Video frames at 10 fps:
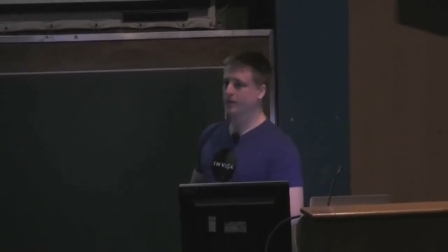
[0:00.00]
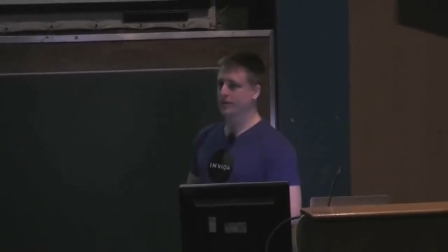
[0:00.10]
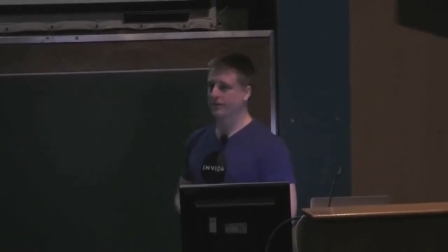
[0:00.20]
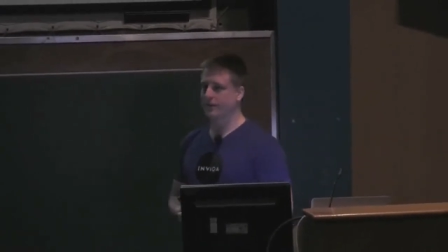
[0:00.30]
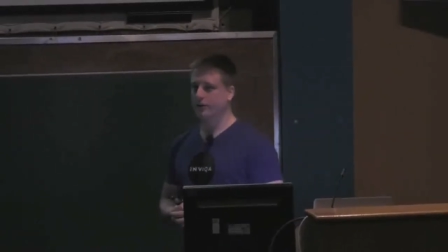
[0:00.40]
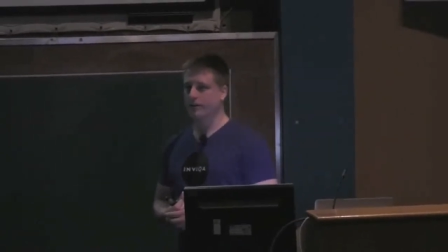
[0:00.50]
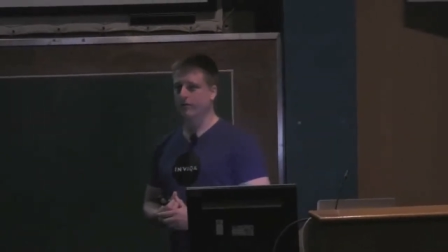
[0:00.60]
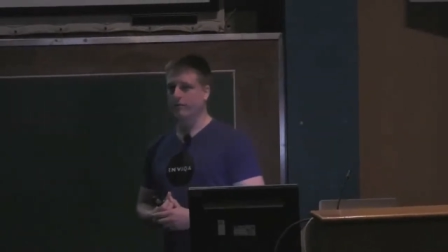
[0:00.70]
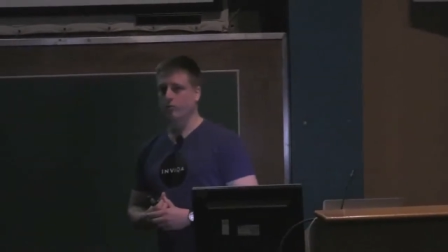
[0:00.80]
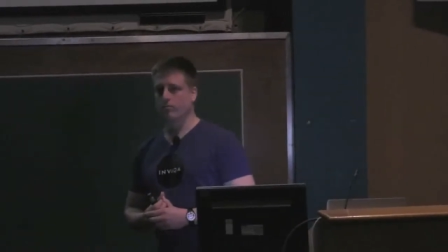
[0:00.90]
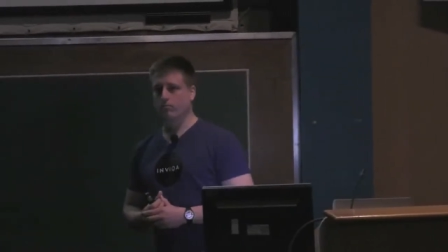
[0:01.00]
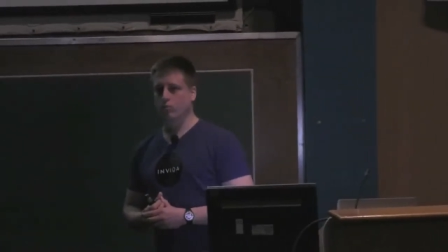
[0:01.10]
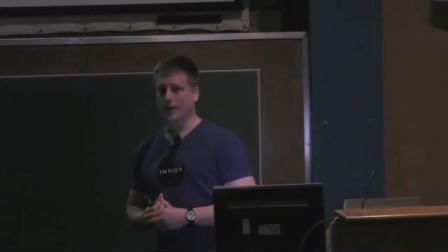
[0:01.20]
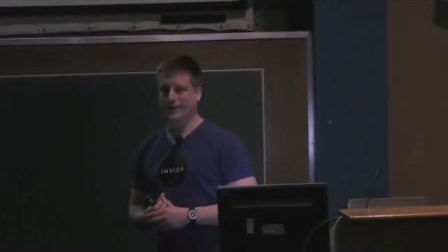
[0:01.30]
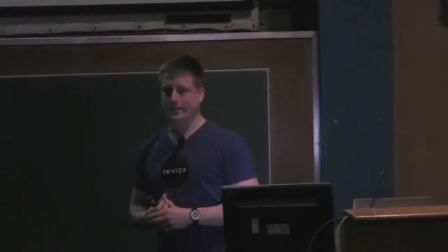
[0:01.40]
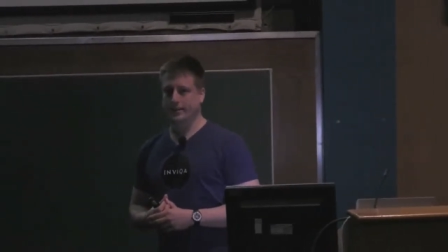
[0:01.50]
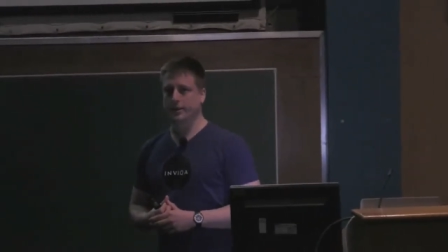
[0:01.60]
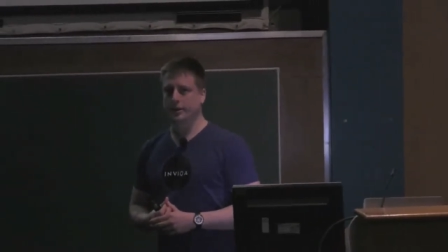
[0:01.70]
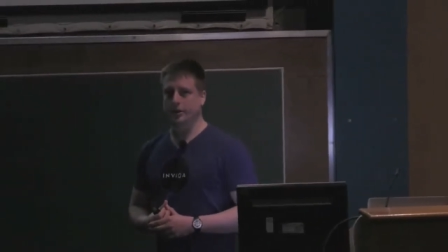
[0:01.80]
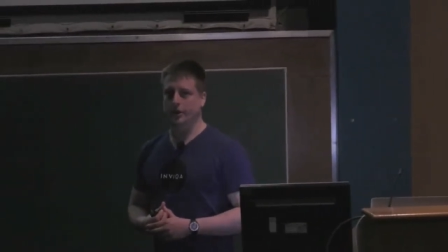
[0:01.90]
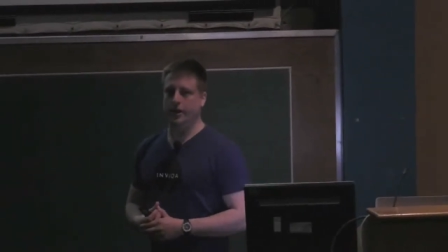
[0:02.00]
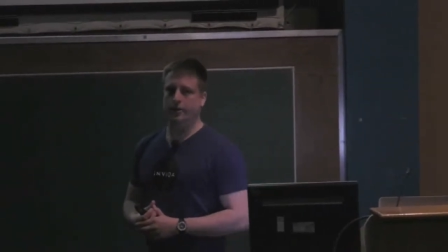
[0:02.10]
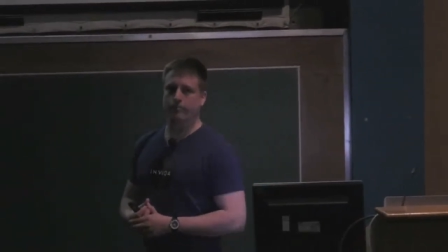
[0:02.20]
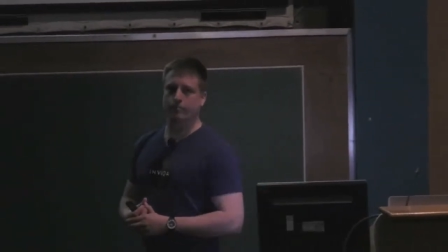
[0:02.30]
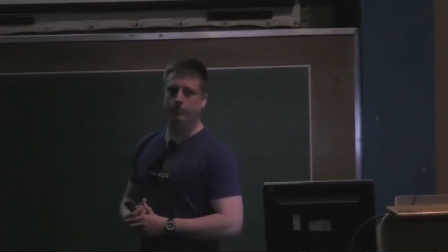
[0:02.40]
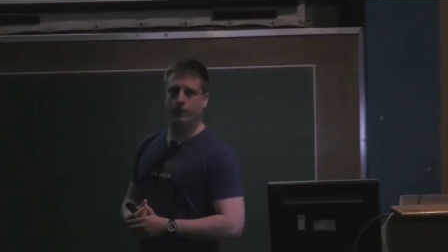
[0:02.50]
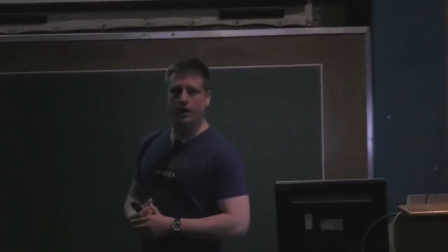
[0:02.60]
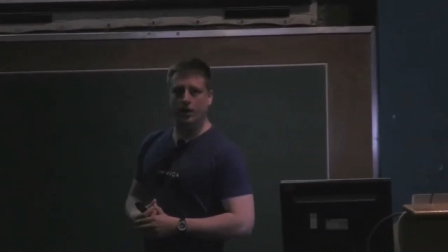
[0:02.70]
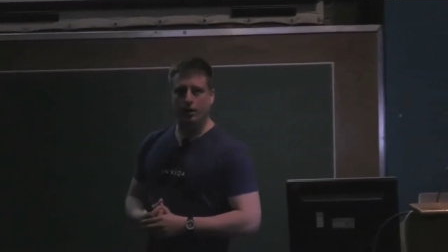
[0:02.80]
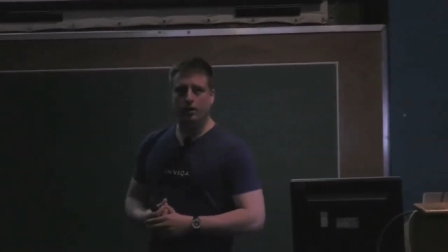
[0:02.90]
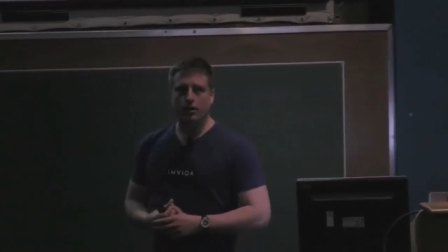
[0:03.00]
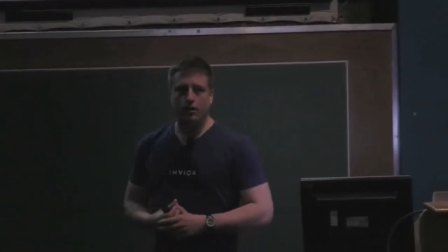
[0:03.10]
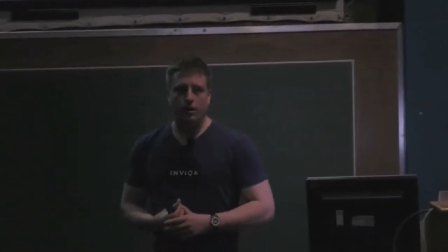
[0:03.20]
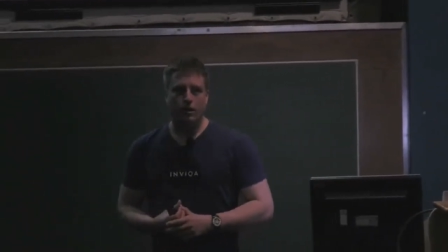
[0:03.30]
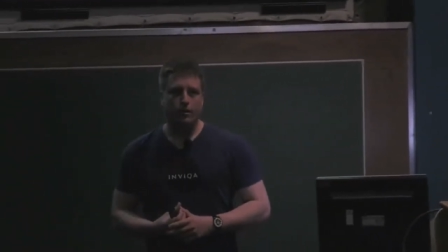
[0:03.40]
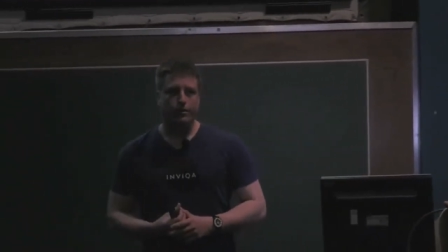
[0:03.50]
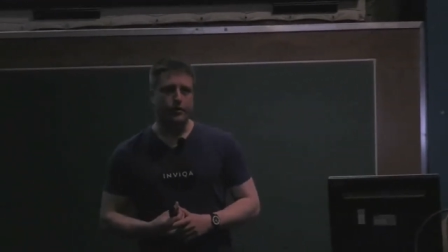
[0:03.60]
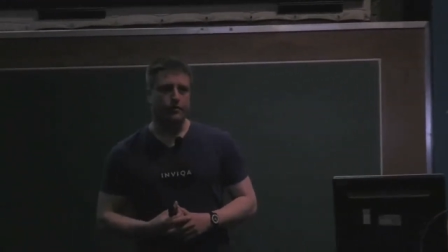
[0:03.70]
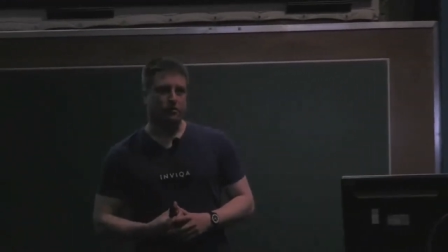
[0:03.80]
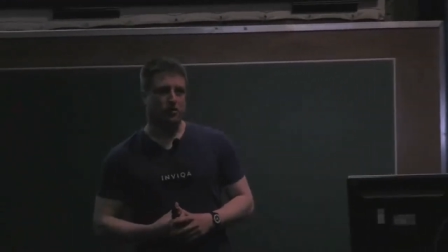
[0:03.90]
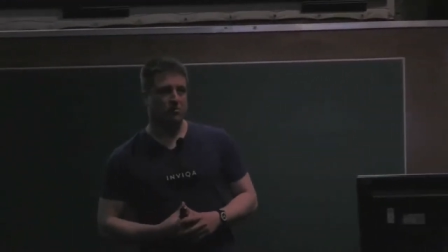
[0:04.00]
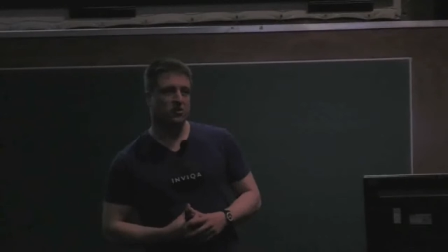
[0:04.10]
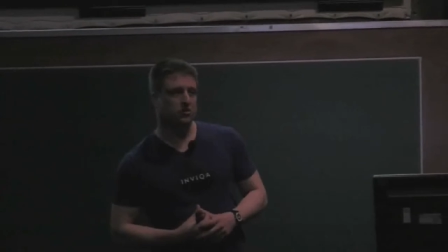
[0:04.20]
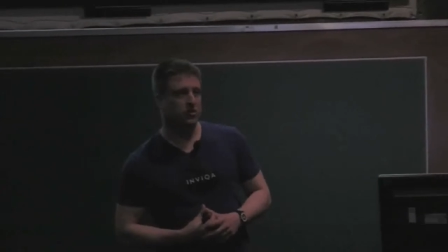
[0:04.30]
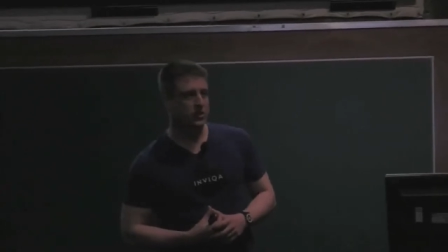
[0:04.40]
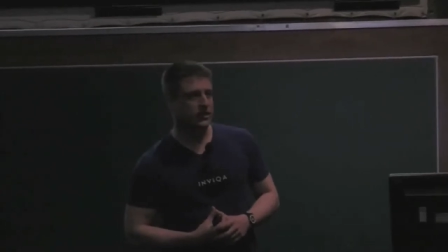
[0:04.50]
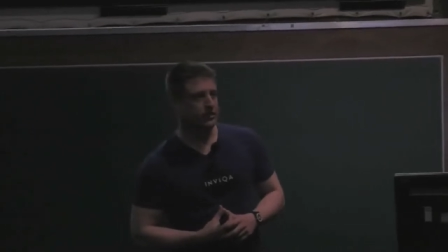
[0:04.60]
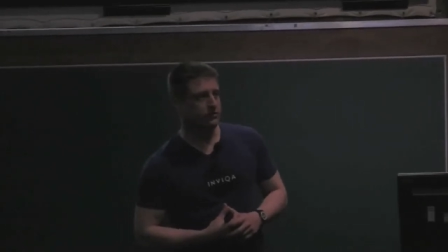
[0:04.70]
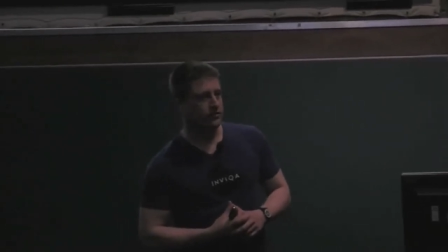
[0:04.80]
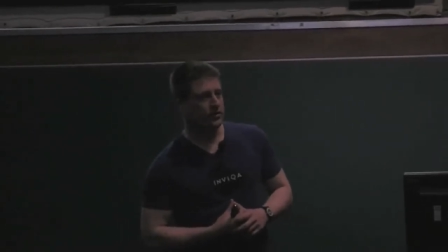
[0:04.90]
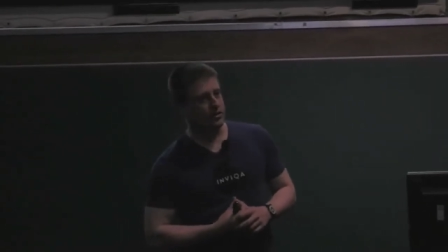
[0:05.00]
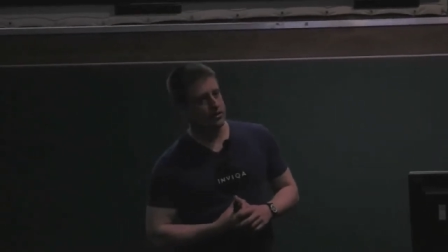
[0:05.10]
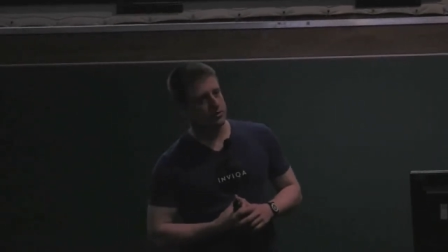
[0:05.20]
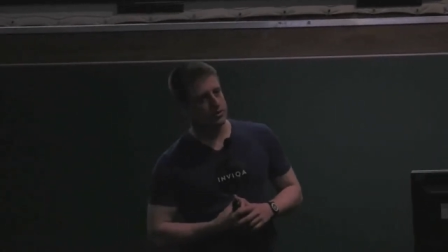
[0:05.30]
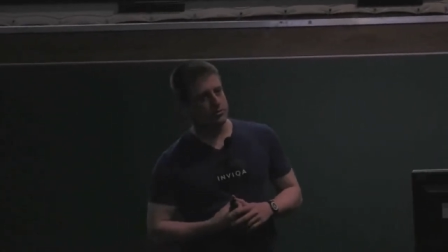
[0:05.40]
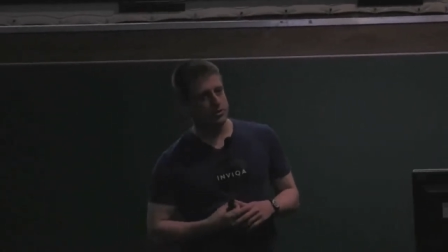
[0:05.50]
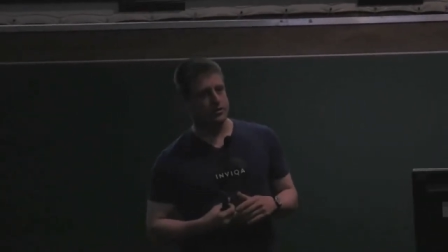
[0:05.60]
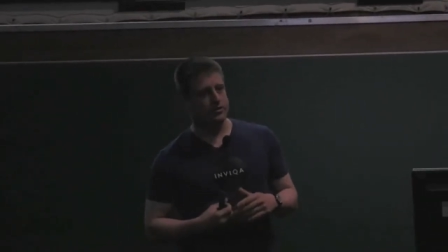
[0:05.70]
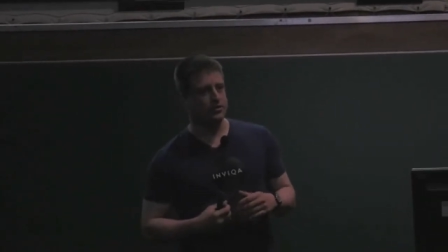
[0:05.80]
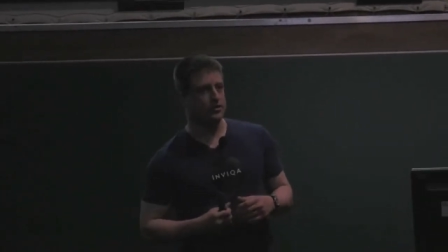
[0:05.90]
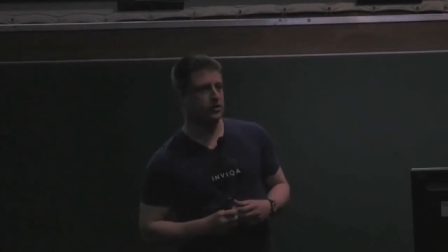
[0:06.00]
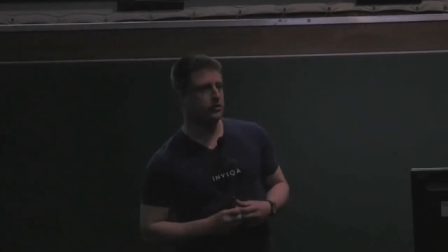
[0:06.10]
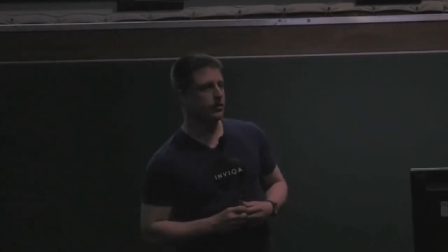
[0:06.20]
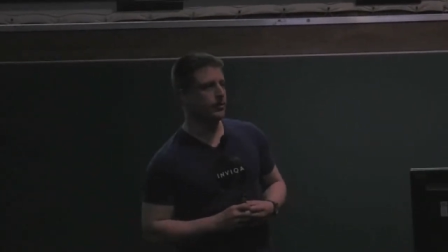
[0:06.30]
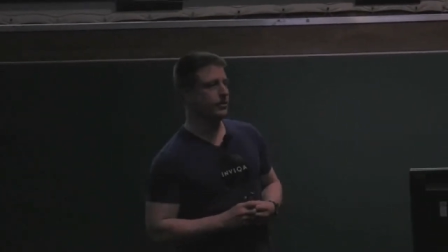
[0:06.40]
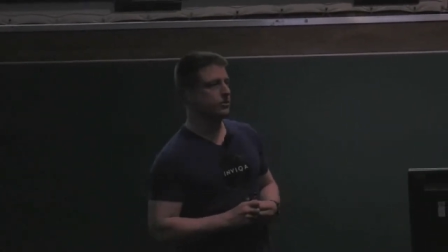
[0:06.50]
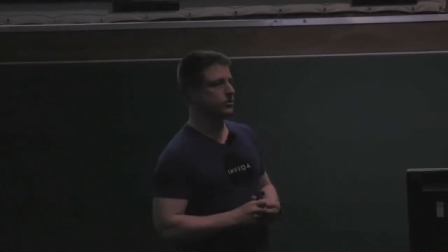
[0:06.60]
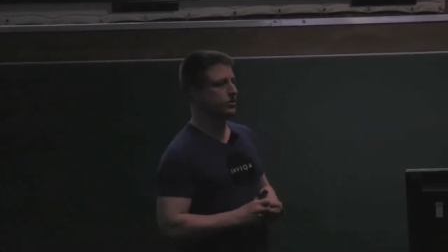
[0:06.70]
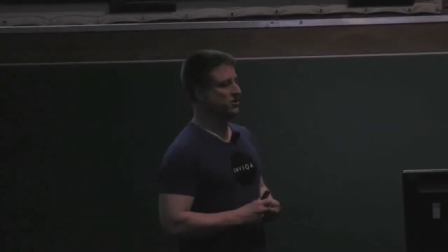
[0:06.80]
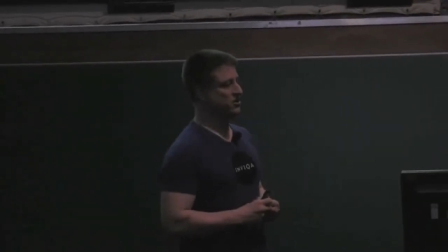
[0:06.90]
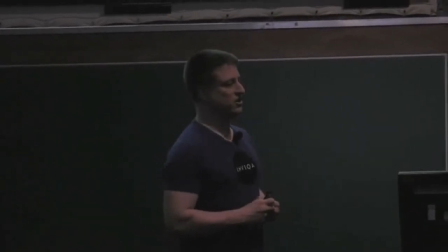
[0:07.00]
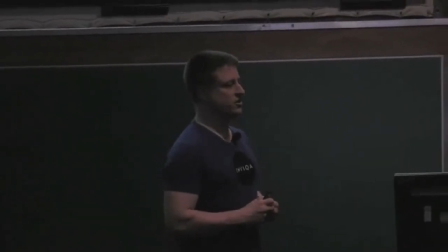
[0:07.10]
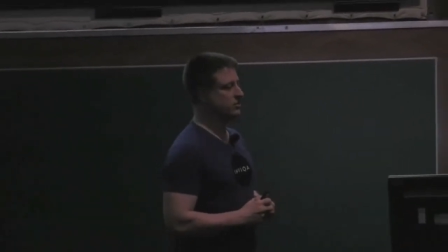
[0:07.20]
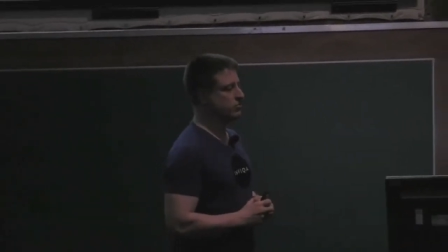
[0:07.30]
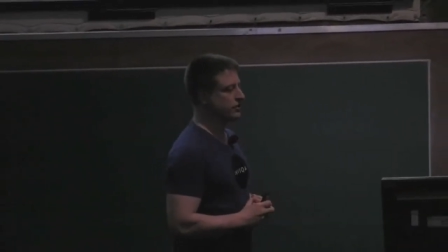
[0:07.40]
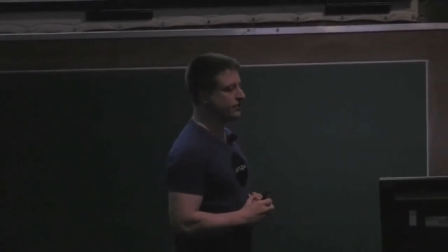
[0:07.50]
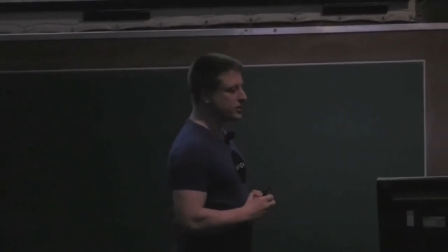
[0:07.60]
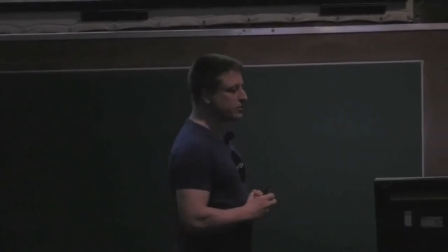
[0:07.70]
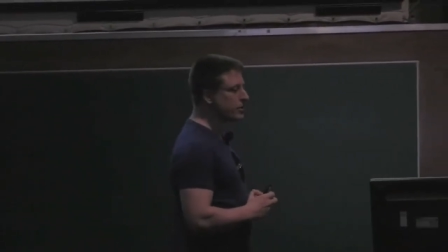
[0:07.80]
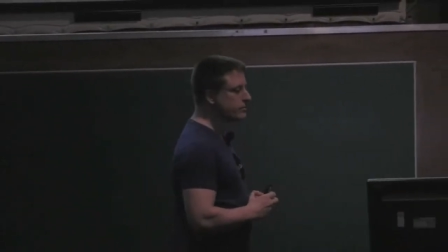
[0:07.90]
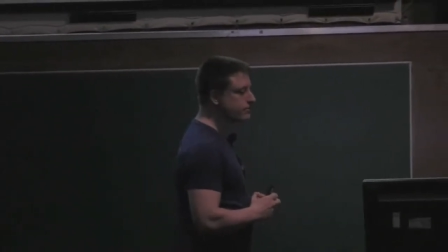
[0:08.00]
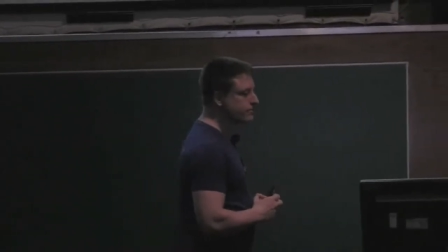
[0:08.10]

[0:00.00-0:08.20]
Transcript: There's a few different ways that you can do that. There's a command called git_revert, which produces a new commit, which undoes a previous one.